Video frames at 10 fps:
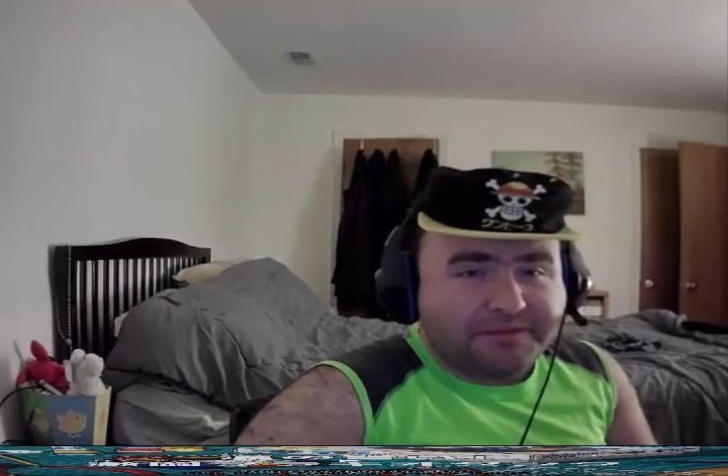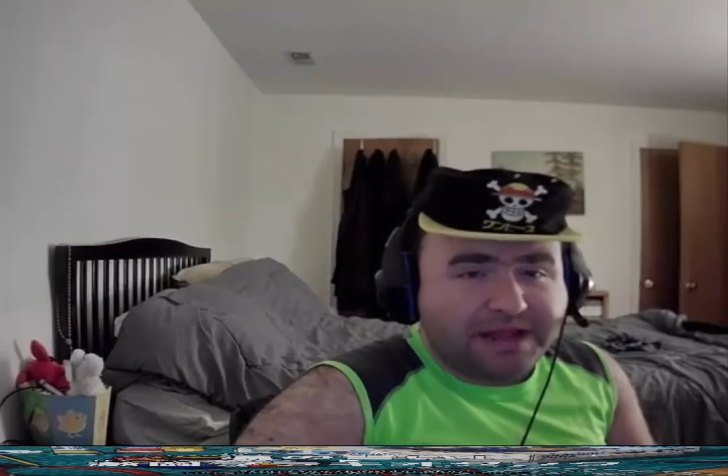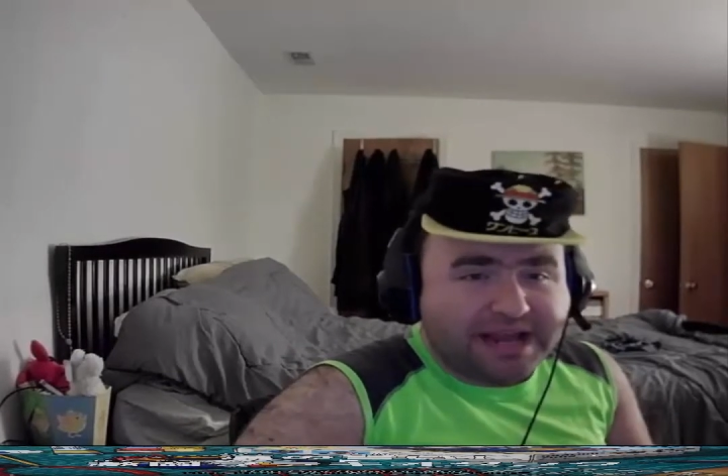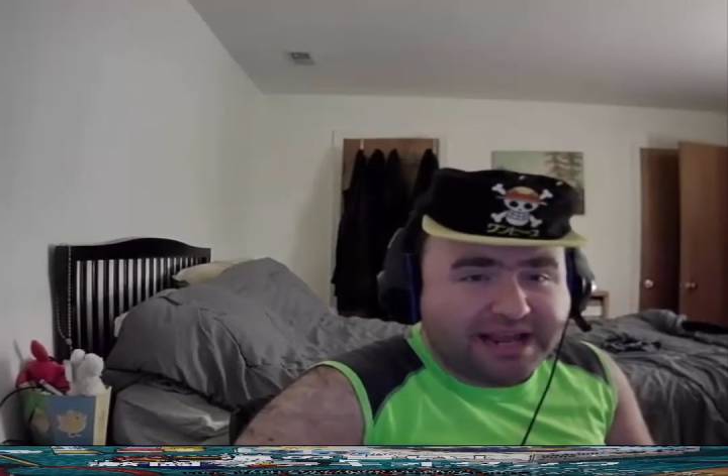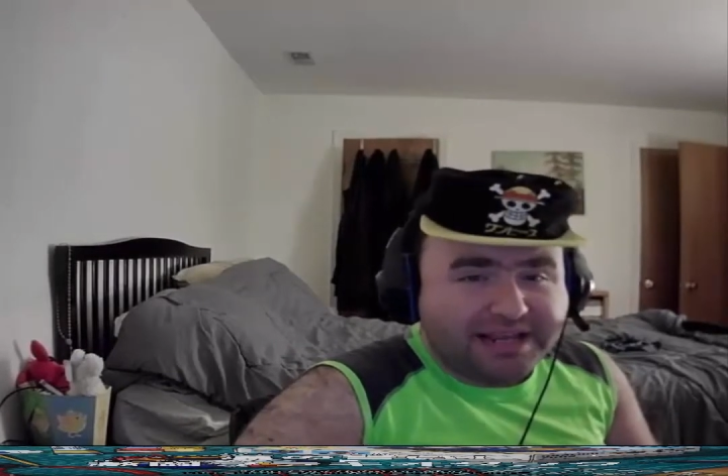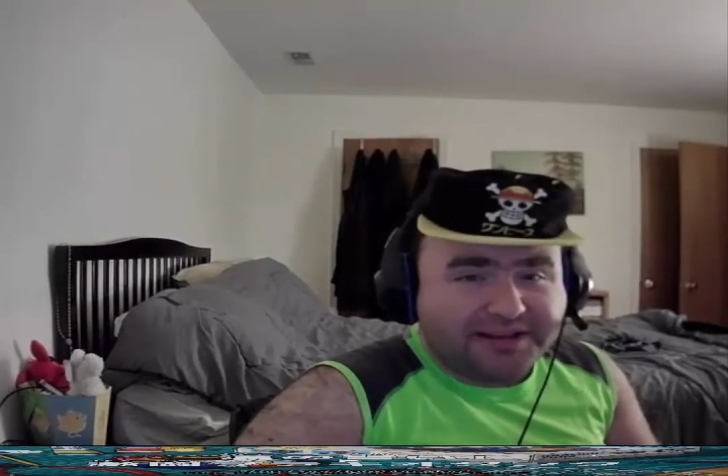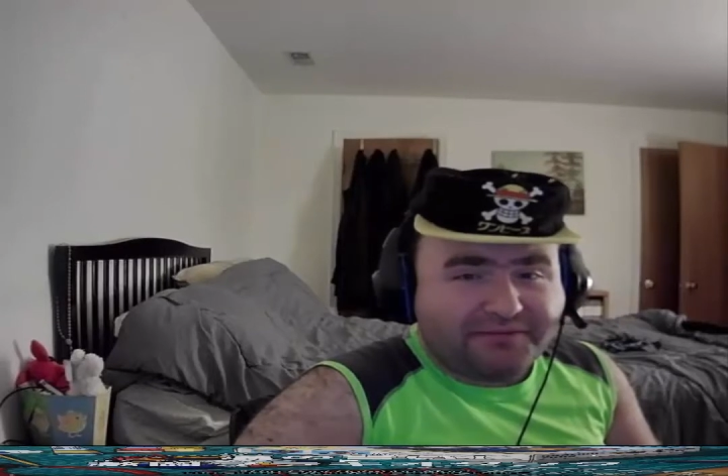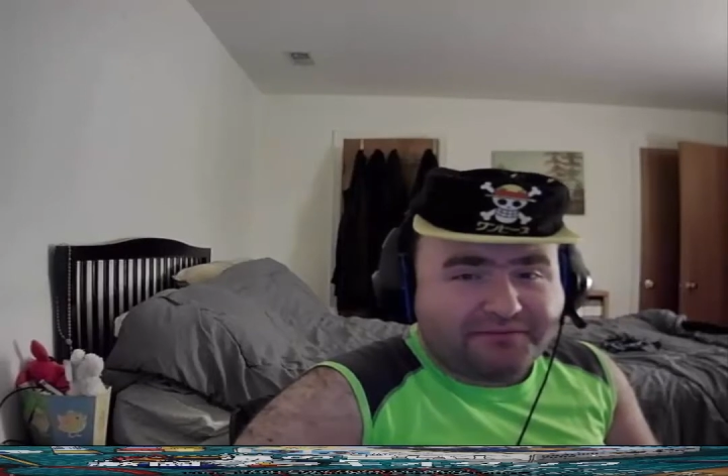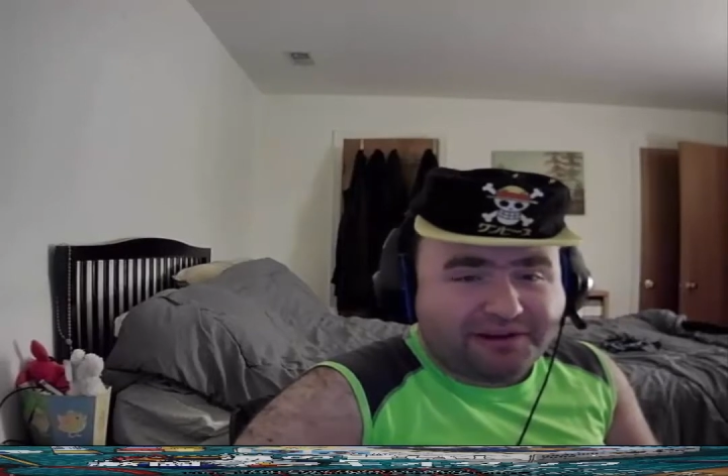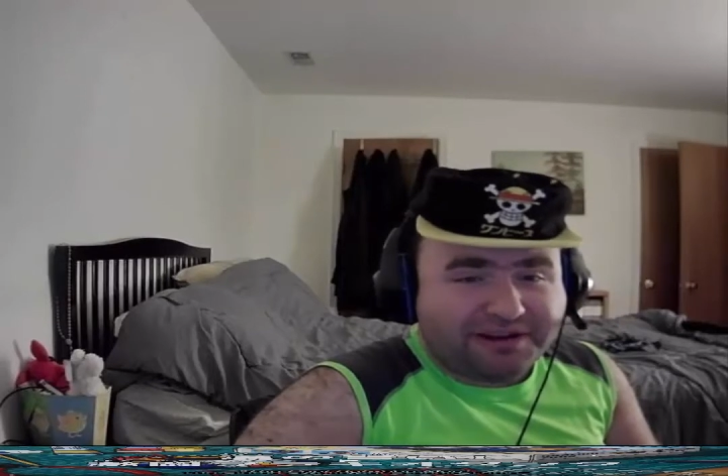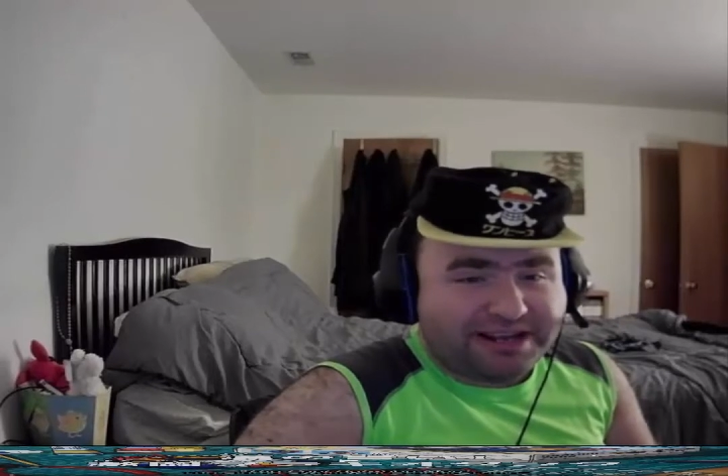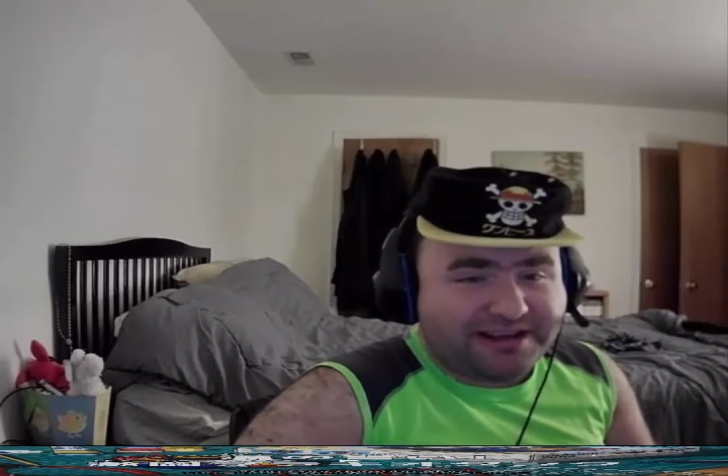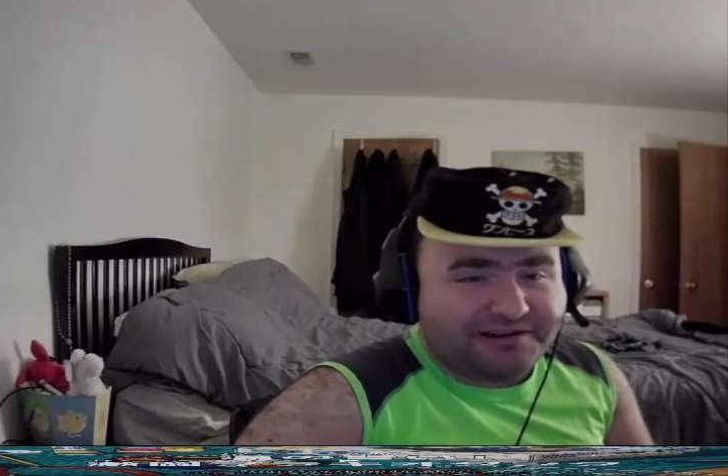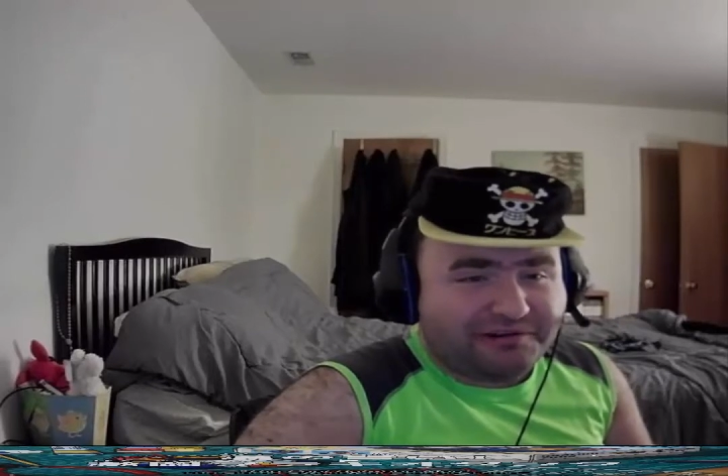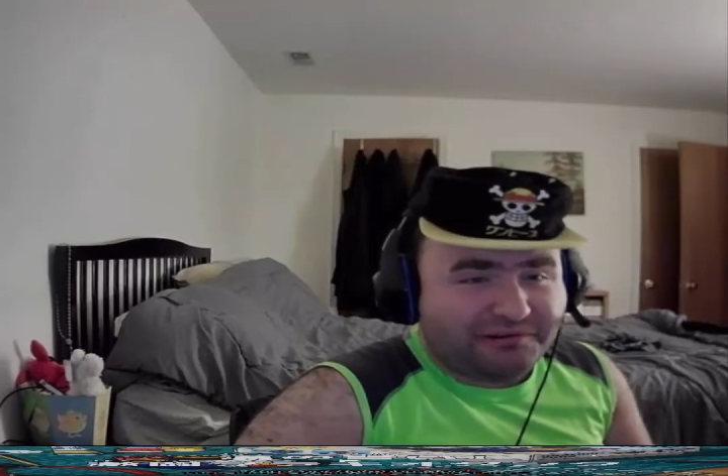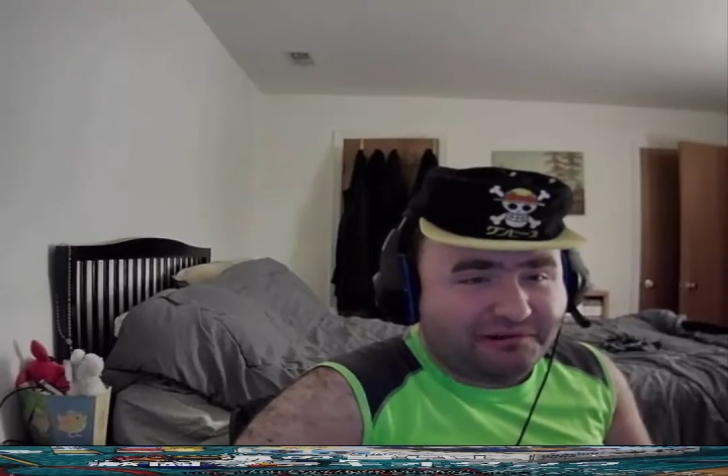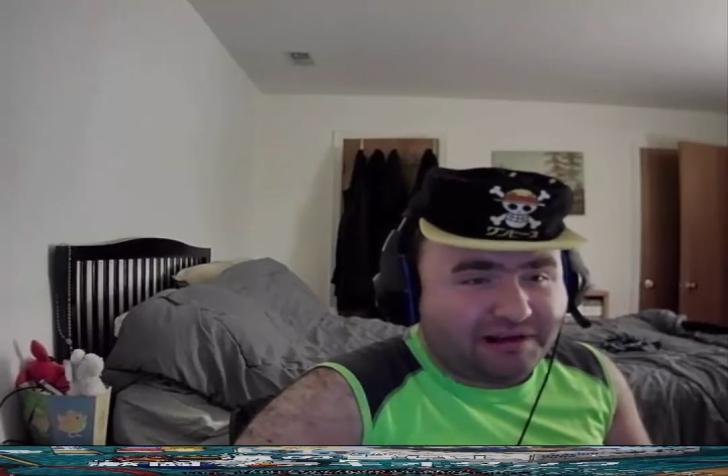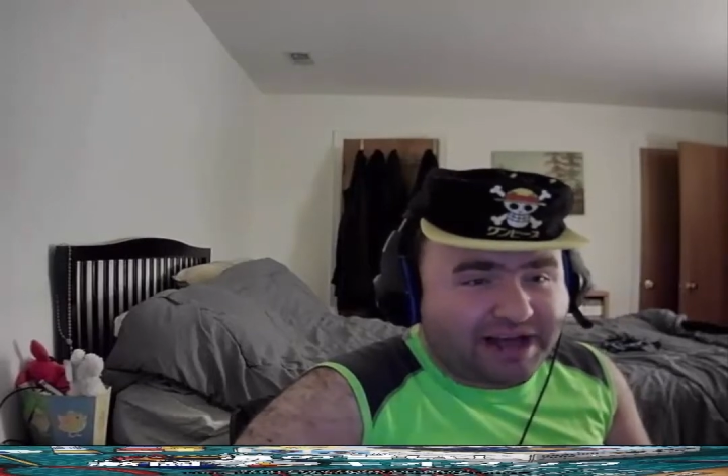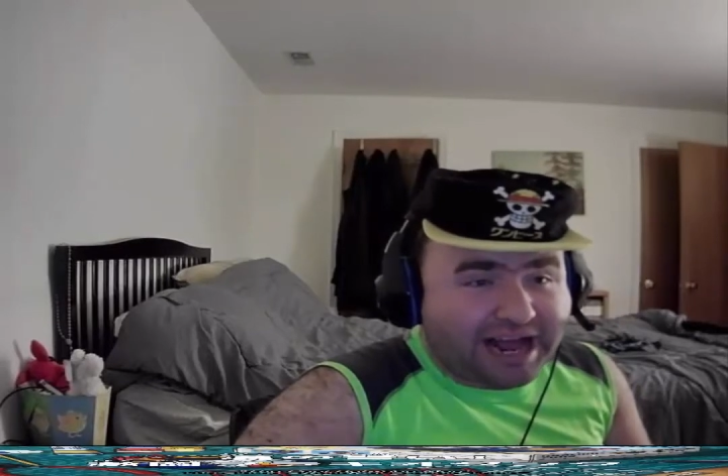That is fucking cool.